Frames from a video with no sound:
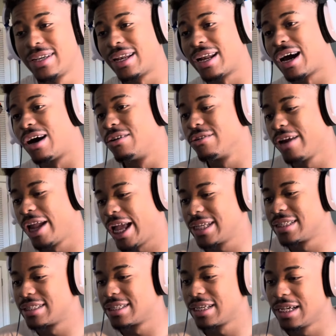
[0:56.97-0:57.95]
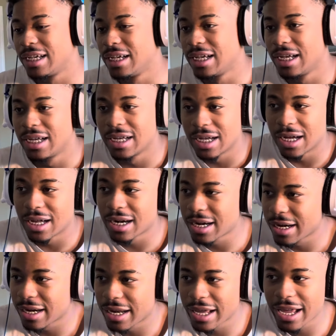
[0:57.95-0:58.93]
did all the reactions. Other
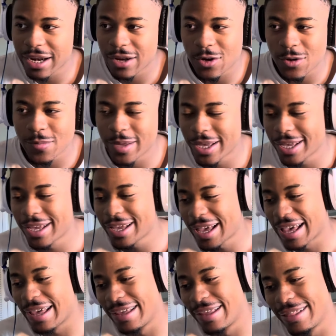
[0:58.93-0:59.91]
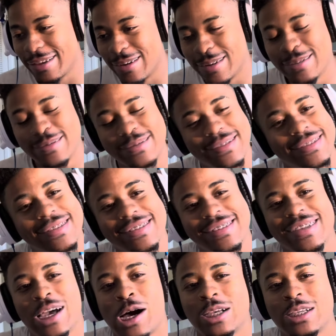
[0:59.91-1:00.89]
than that though, man, hey, look,
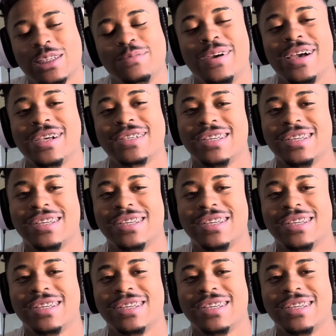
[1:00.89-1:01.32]
y'all smash